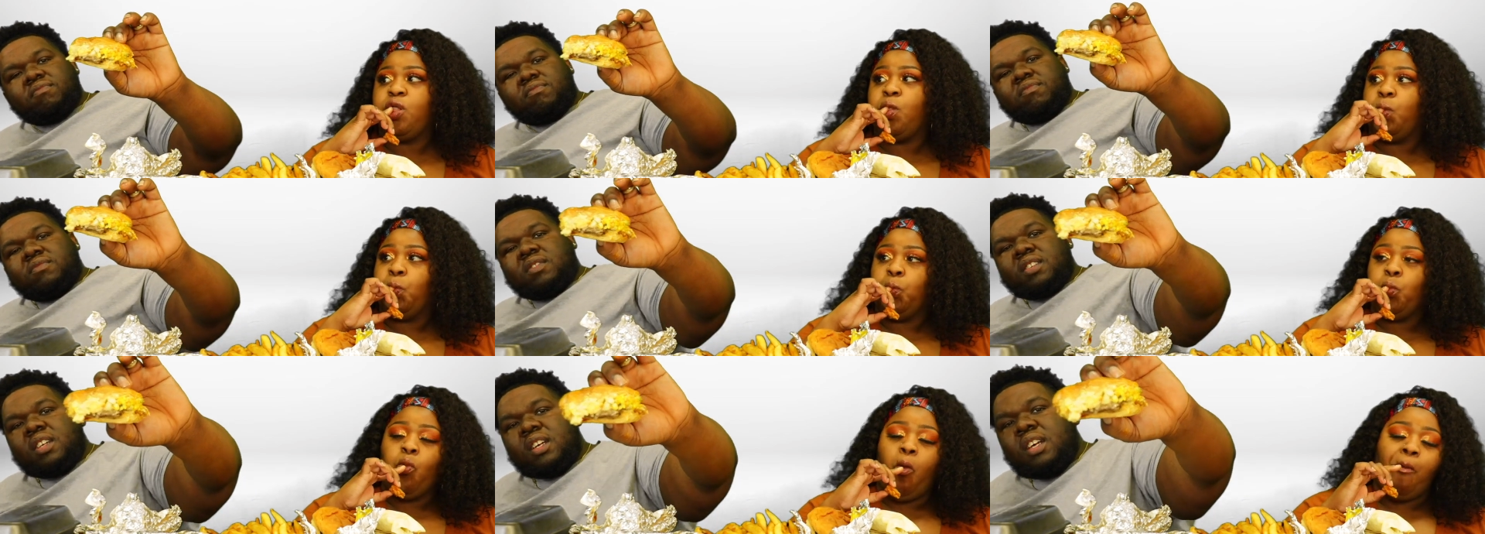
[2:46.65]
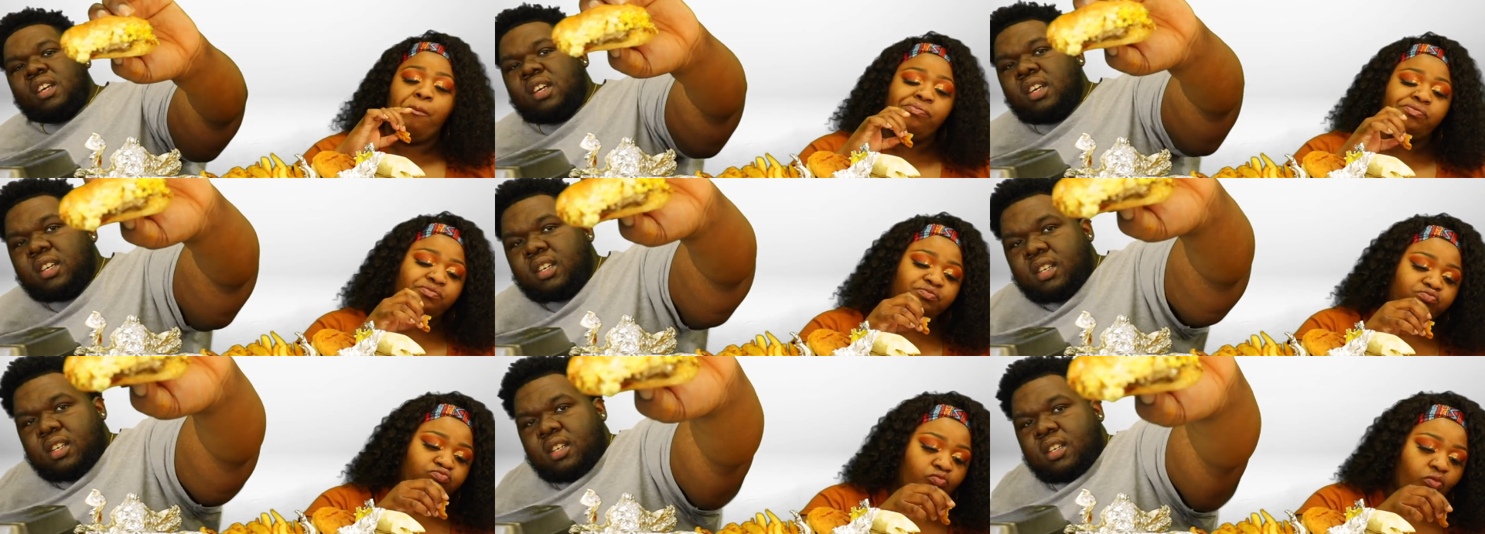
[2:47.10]
Speaker 1: mm.
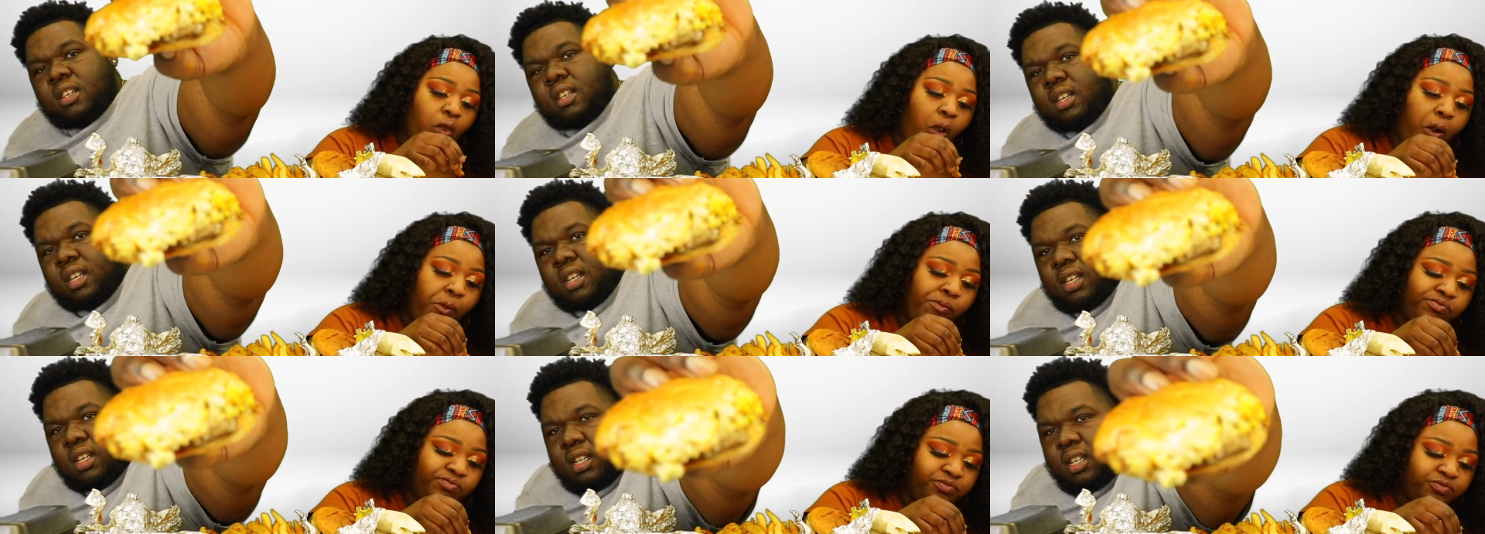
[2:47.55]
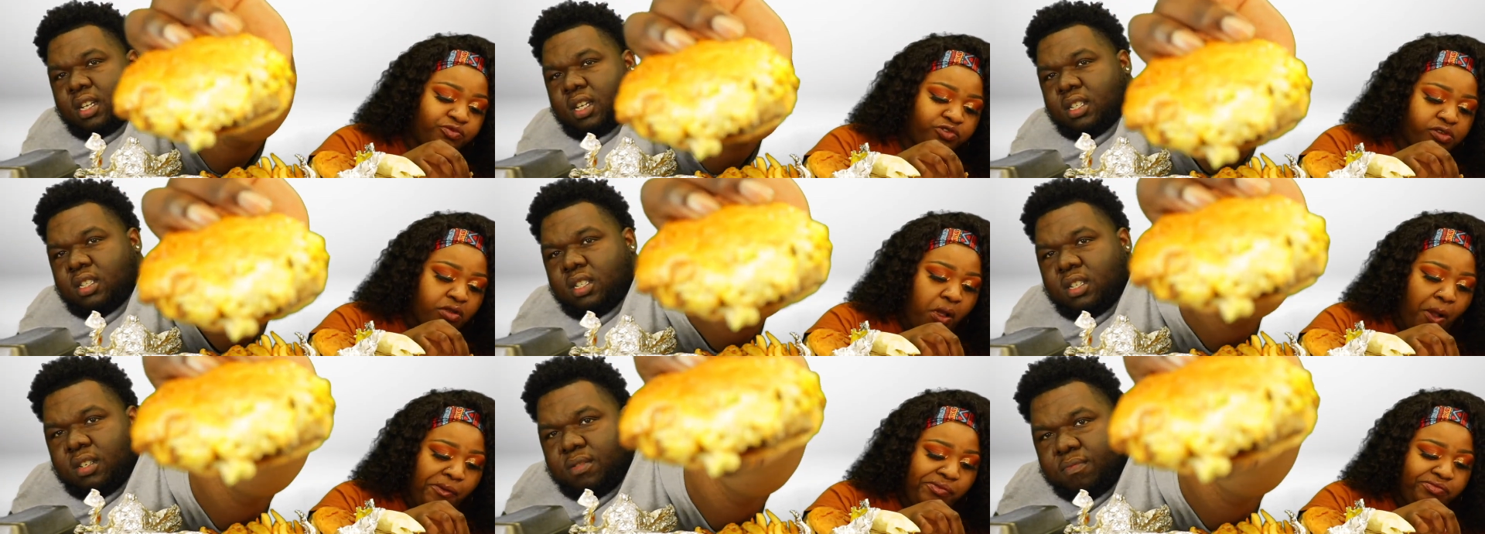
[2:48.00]
and
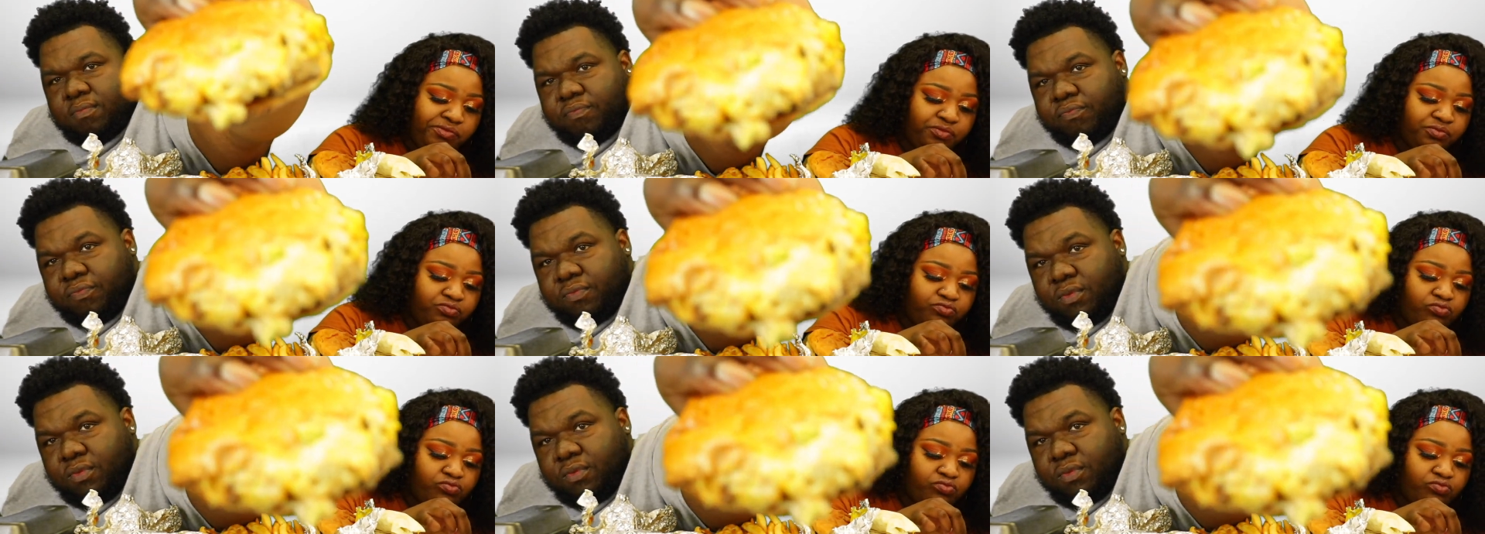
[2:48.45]
ketchup.